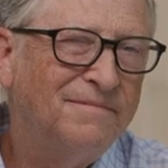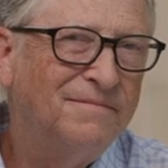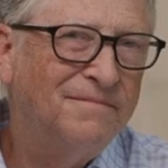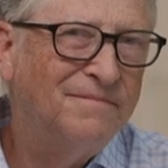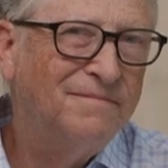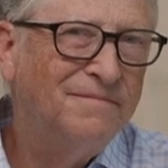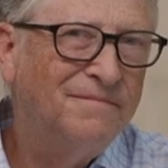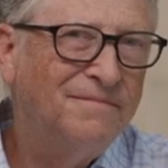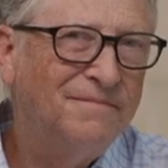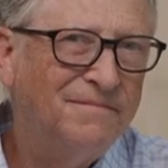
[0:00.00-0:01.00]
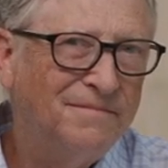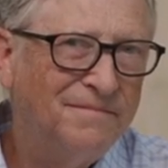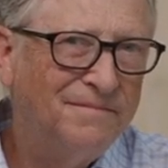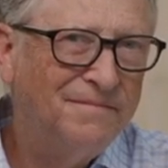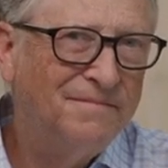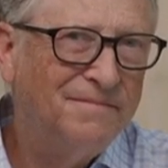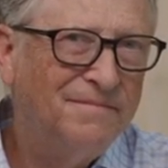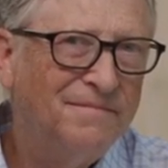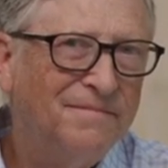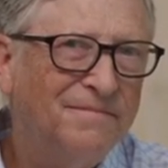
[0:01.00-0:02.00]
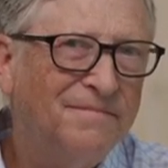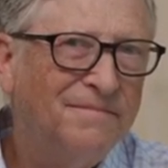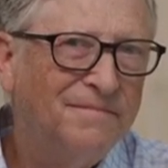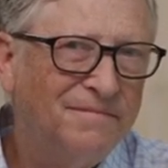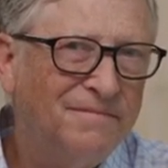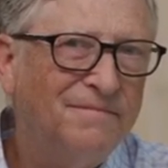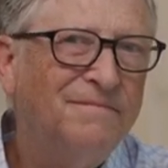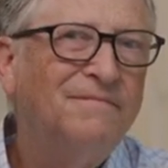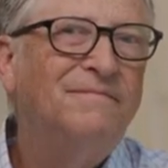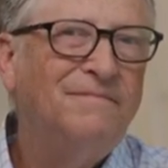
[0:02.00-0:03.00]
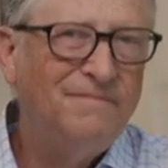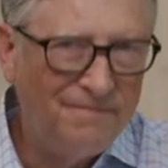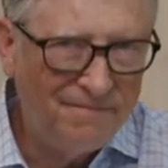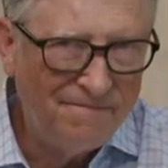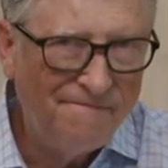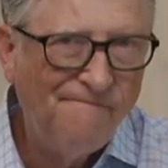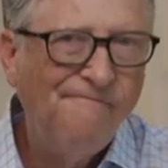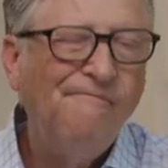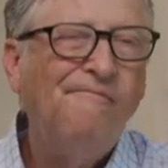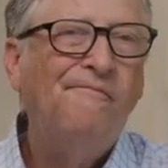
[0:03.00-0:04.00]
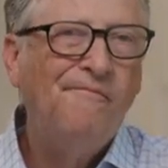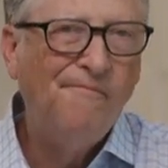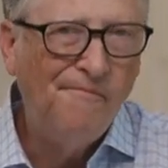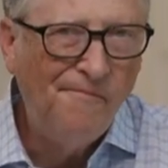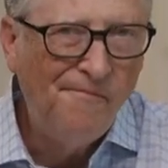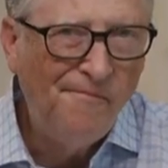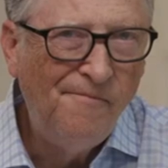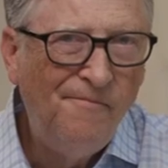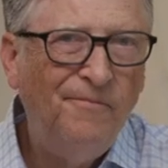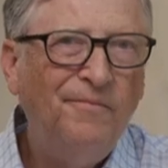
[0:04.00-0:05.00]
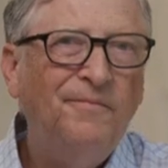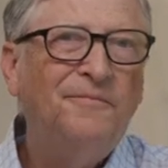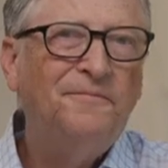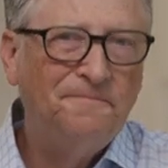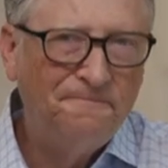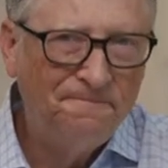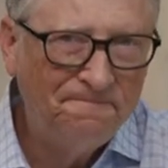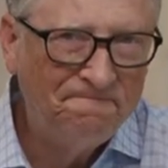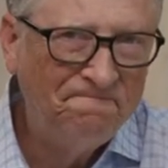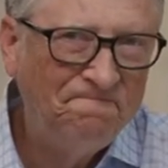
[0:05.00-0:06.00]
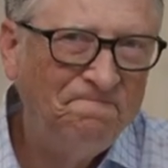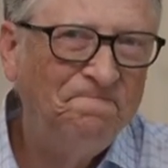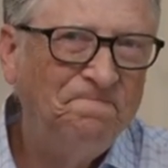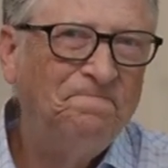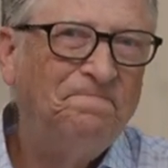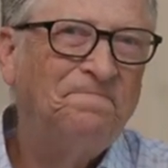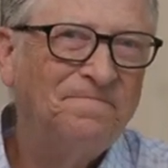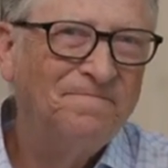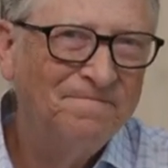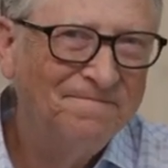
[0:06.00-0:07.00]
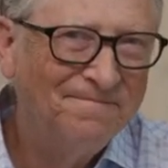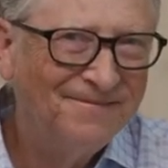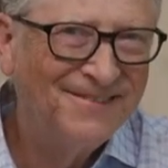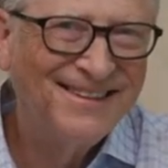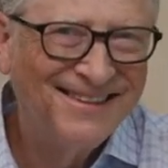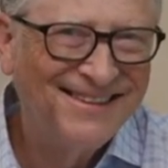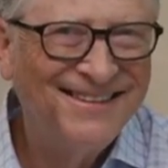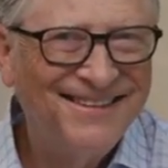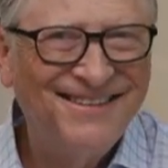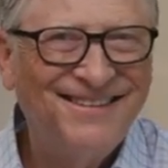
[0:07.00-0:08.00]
(not speaking)